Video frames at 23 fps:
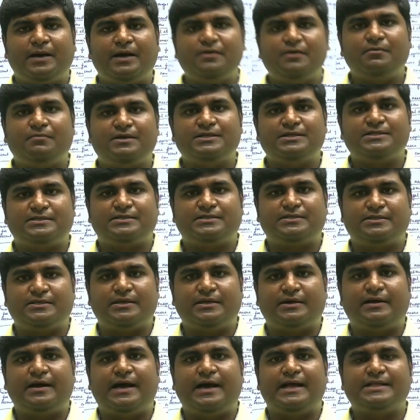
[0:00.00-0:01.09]
part must
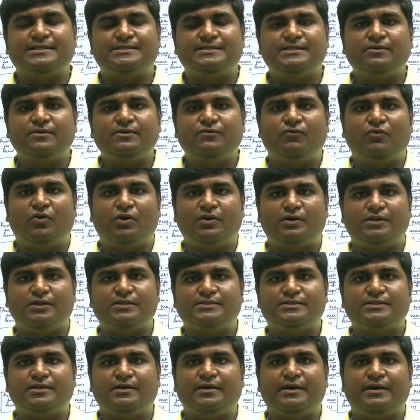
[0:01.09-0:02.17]
answer what
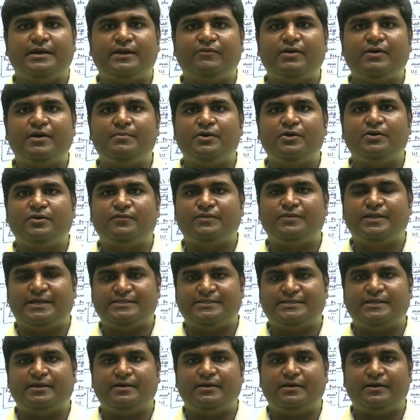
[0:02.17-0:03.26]
is the requirement of the
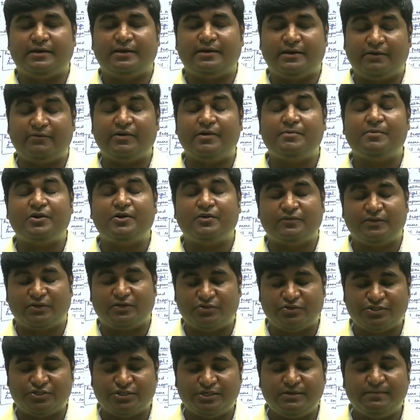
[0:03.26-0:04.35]
requirement of the
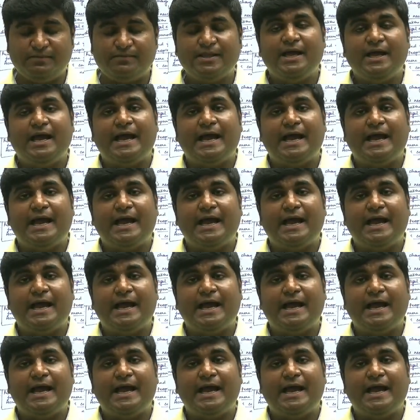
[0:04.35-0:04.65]
question,